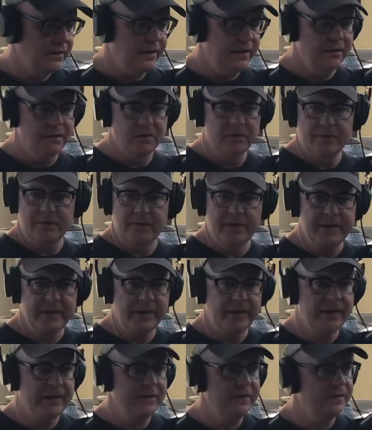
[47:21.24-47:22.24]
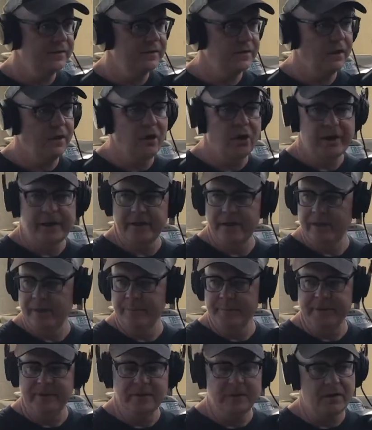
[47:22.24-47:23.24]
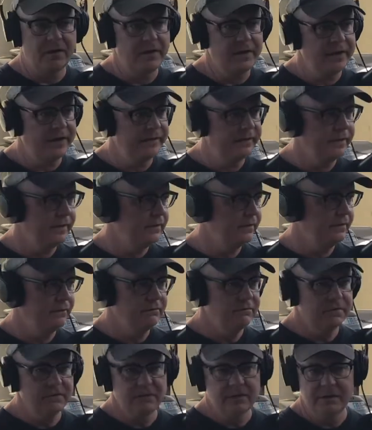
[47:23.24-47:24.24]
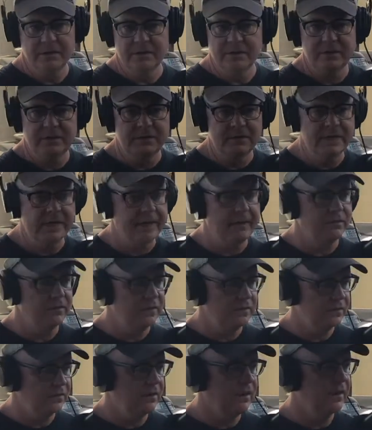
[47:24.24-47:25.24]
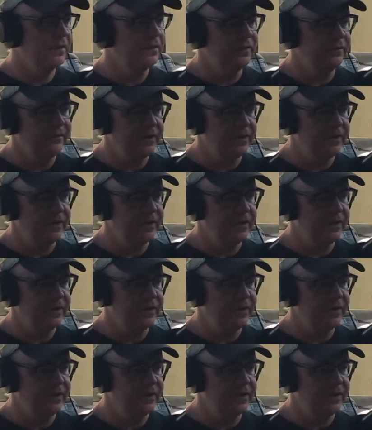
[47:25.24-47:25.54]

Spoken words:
and this art. I'm into art, and now there's lots of